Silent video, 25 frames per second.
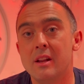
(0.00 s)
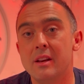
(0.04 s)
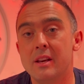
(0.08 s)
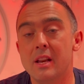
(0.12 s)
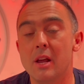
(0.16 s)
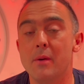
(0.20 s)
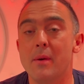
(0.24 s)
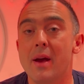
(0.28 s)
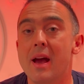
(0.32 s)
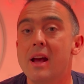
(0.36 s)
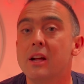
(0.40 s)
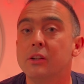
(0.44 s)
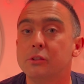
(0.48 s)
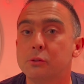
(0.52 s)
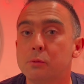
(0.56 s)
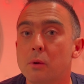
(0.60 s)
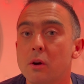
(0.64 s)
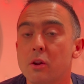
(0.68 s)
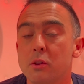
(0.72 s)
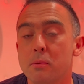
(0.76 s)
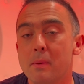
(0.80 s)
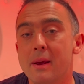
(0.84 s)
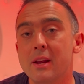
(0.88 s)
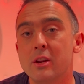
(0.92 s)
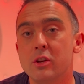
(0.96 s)
Now, it is
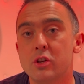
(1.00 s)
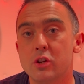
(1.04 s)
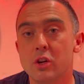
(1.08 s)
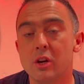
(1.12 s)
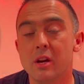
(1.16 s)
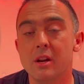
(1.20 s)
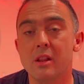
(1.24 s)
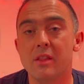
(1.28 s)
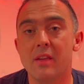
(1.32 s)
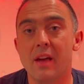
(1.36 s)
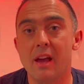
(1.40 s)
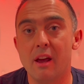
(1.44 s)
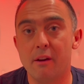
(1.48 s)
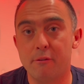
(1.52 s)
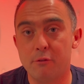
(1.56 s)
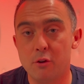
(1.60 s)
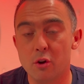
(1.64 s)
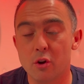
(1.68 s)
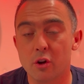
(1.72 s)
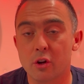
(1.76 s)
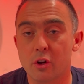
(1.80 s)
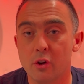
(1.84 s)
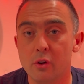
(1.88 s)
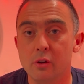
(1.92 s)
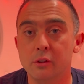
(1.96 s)
worth mentioning that if
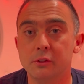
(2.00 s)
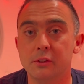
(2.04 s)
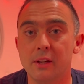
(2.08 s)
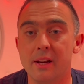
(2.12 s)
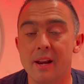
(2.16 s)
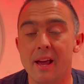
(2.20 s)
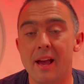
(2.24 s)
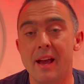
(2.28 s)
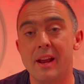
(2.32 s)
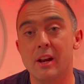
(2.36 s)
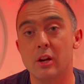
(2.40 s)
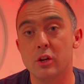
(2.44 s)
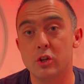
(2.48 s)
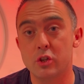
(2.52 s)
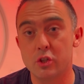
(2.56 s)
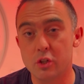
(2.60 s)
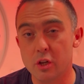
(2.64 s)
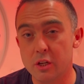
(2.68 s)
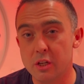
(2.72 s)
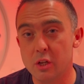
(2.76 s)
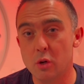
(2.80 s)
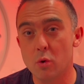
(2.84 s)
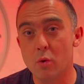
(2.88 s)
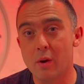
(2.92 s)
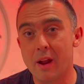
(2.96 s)
you're cruising in a
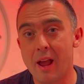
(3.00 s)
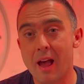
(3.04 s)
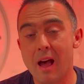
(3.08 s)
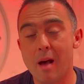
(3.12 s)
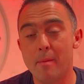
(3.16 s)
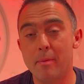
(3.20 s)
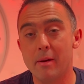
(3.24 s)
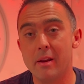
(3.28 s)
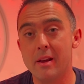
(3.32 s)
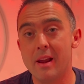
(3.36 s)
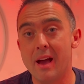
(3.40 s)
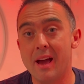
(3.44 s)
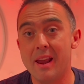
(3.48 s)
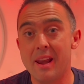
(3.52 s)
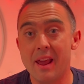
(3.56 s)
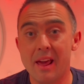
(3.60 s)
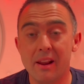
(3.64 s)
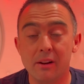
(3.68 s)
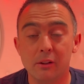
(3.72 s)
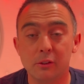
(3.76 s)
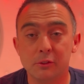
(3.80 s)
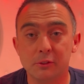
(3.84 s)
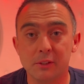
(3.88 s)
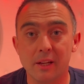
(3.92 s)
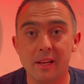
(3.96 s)
studio cabin, an
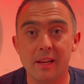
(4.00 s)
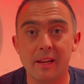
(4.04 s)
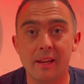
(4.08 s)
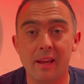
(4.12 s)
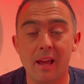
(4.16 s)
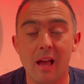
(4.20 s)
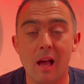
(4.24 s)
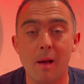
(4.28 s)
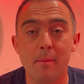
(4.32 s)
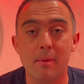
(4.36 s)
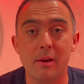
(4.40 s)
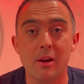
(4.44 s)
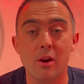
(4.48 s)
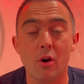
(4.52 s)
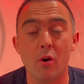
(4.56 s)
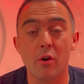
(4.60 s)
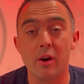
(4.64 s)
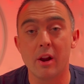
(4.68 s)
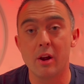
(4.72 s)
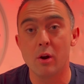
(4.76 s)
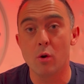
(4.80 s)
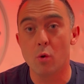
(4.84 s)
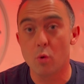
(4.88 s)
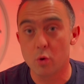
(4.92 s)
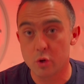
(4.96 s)
inside cabin, or
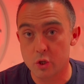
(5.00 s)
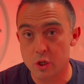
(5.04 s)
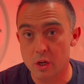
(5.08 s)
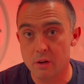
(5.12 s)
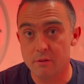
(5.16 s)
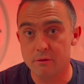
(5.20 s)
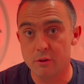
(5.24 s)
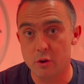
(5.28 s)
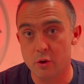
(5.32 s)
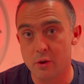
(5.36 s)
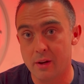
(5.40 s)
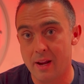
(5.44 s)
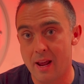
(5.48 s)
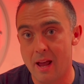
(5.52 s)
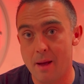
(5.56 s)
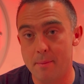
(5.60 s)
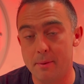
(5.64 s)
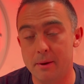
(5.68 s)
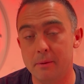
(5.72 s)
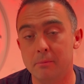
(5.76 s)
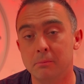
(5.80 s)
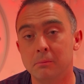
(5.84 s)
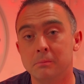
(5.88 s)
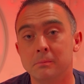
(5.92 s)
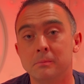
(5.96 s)
an ocean view
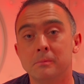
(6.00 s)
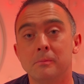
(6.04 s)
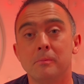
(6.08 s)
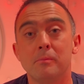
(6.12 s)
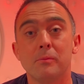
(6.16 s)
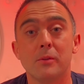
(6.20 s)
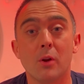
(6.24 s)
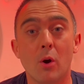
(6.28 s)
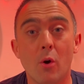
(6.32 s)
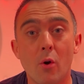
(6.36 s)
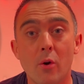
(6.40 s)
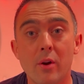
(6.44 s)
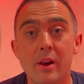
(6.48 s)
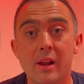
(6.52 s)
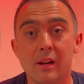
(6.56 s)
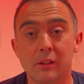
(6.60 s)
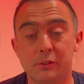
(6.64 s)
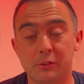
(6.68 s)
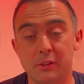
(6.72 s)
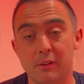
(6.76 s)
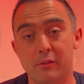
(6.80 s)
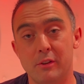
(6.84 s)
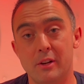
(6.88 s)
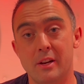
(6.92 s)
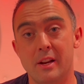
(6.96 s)
cabin on a
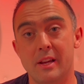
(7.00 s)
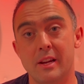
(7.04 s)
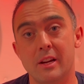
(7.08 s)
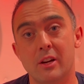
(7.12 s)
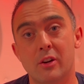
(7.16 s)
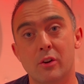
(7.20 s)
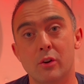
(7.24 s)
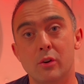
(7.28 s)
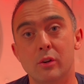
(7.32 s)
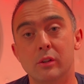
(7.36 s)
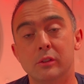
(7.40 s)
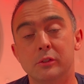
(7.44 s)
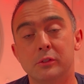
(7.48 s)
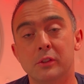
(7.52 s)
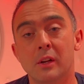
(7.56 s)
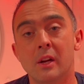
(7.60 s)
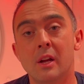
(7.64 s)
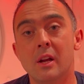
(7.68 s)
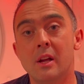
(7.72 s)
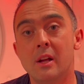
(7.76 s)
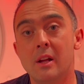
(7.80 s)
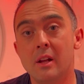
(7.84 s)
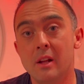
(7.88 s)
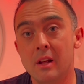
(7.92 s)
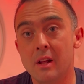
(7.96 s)
7-night cruise,
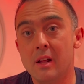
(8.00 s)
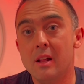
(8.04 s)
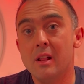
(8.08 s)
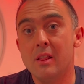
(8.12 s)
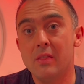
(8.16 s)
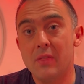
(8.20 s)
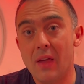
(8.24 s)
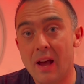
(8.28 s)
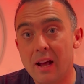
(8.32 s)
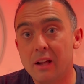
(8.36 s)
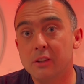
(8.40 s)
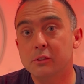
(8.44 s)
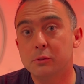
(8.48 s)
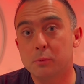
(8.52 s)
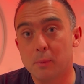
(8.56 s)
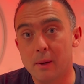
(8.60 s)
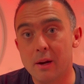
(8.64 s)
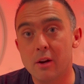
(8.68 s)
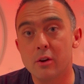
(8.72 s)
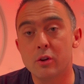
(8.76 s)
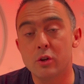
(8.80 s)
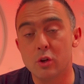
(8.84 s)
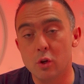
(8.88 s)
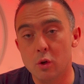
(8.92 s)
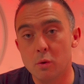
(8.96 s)
that's
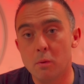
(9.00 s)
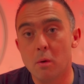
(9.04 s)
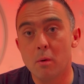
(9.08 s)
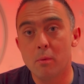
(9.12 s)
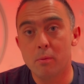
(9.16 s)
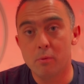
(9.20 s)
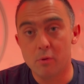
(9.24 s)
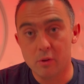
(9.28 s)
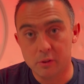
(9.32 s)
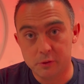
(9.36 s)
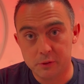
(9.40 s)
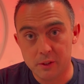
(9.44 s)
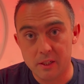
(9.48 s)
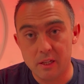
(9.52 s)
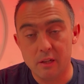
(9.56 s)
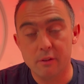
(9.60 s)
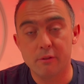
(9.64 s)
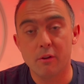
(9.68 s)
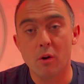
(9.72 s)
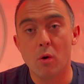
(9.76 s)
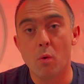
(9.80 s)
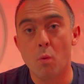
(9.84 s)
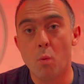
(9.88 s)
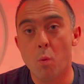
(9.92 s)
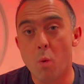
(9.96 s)
where you will receive
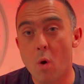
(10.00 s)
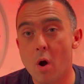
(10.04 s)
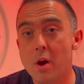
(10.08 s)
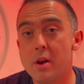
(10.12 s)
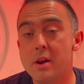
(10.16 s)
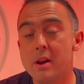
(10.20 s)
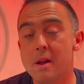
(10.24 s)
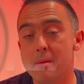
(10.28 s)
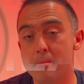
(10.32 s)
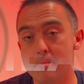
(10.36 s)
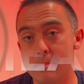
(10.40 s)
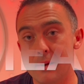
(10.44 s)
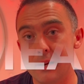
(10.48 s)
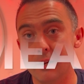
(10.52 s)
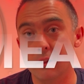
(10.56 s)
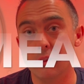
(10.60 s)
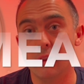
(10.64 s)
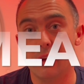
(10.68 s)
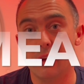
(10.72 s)
1 meal